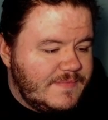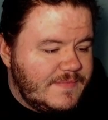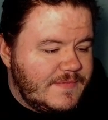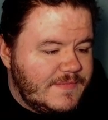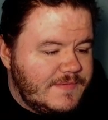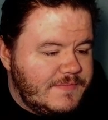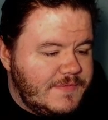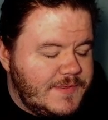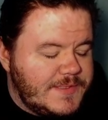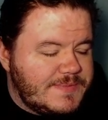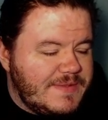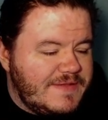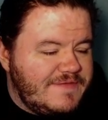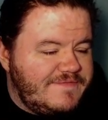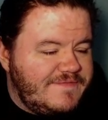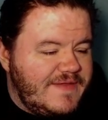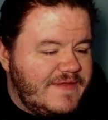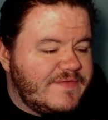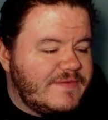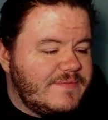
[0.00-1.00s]
What was my
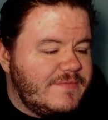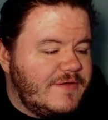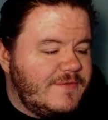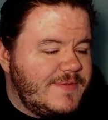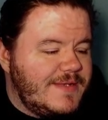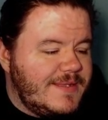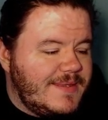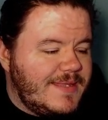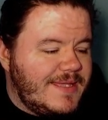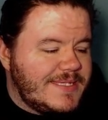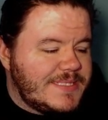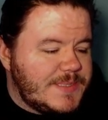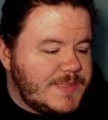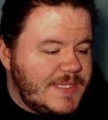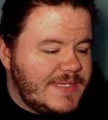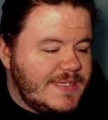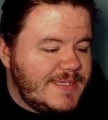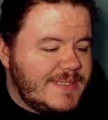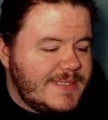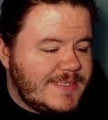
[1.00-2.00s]
favorite moment in Las
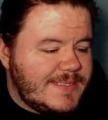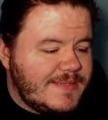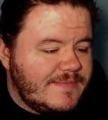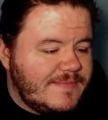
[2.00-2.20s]
Vegas?